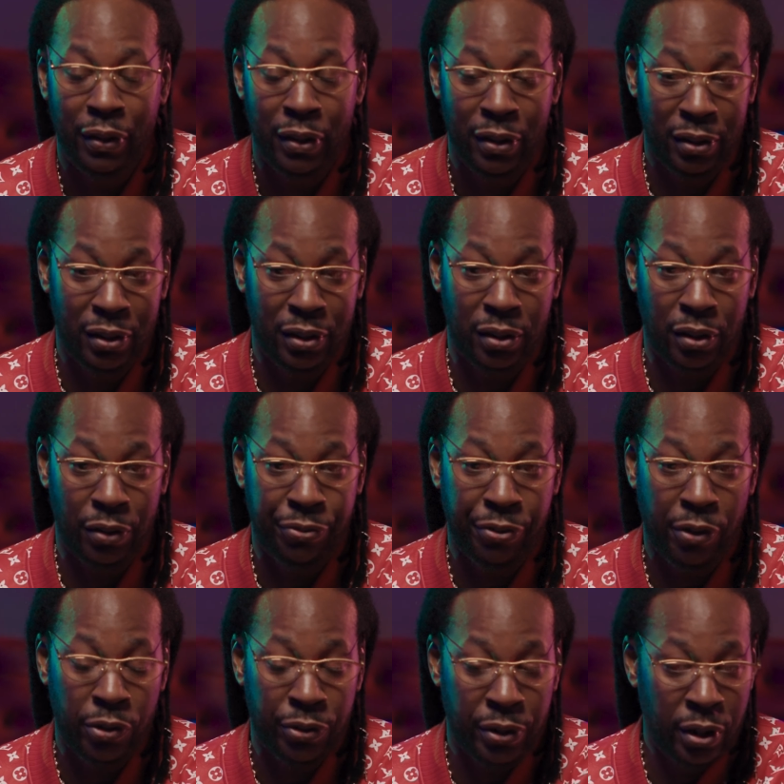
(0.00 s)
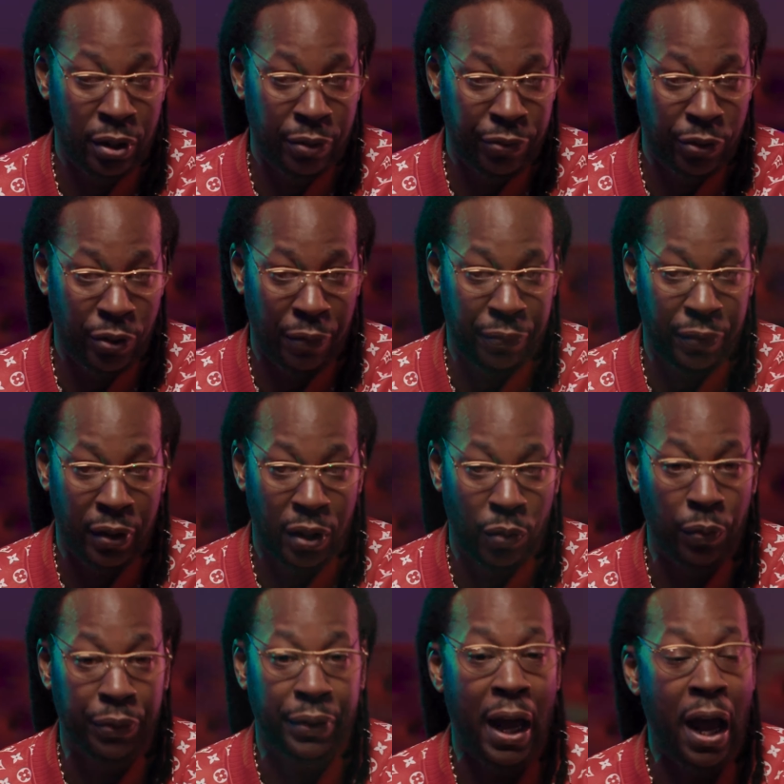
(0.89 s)
This is the first interview I've done
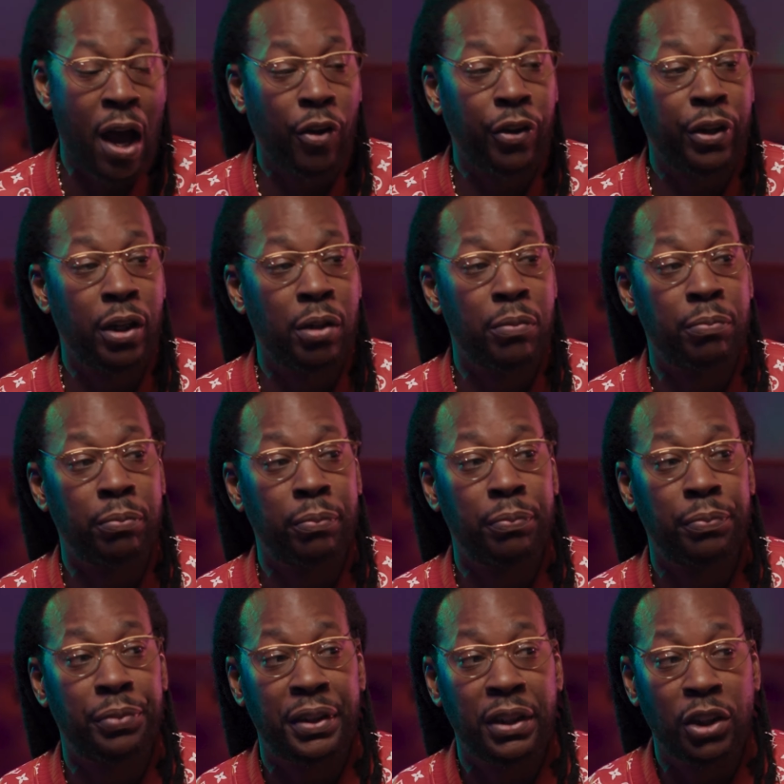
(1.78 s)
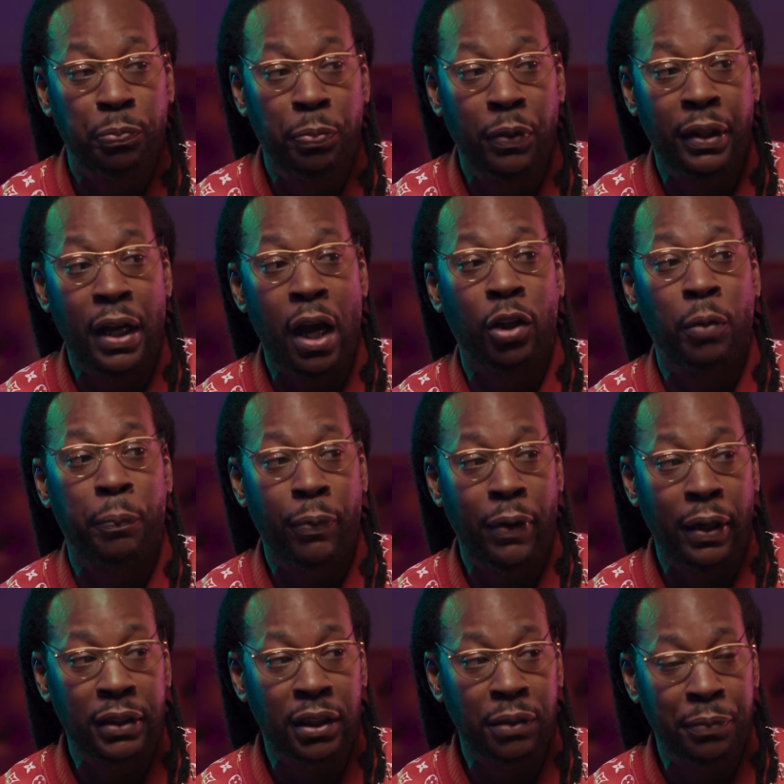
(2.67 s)
without him since putting out the
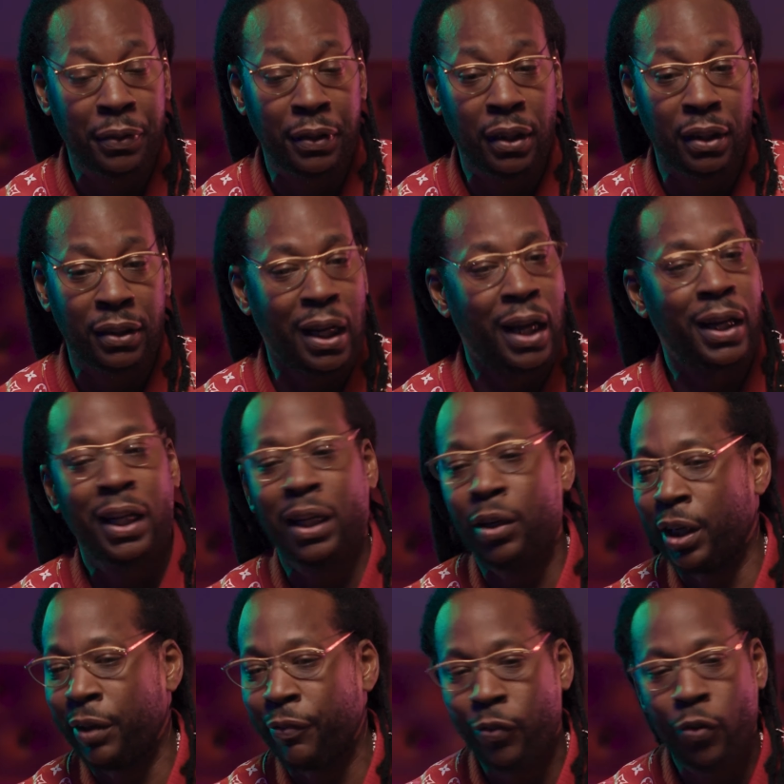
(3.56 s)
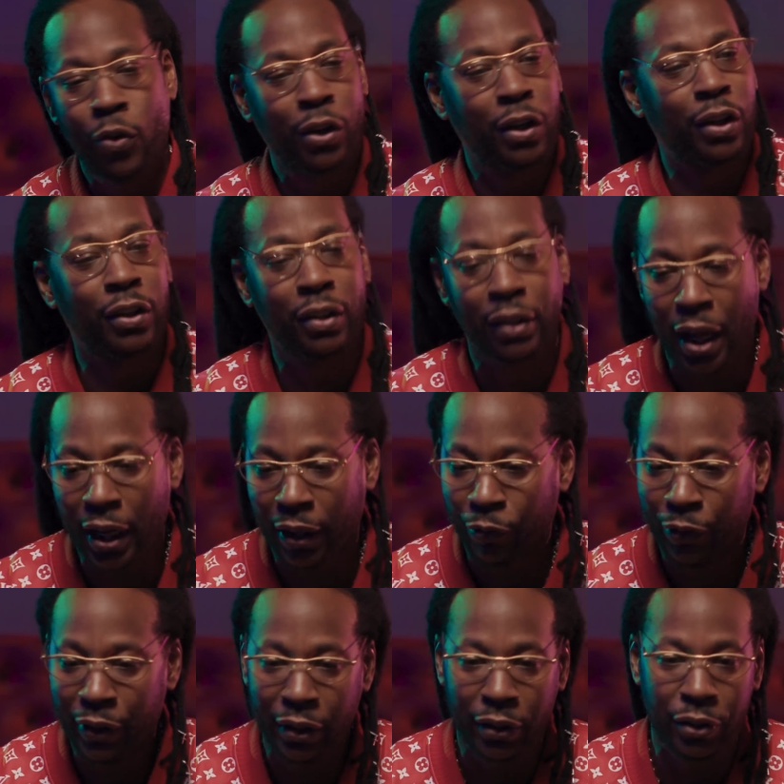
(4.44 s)
project because I didn't even want to, like,
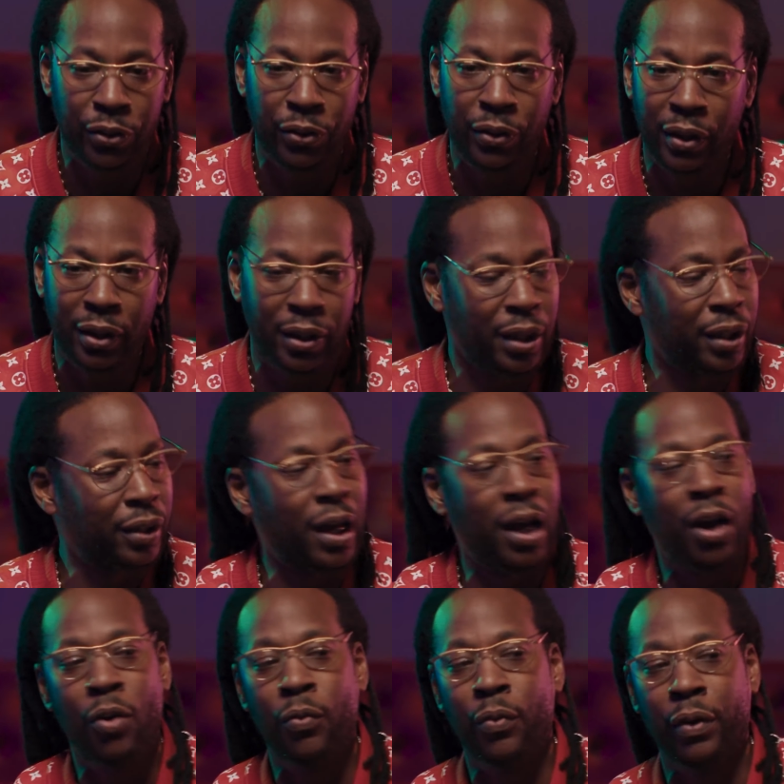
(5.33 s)
we either do it together or I don't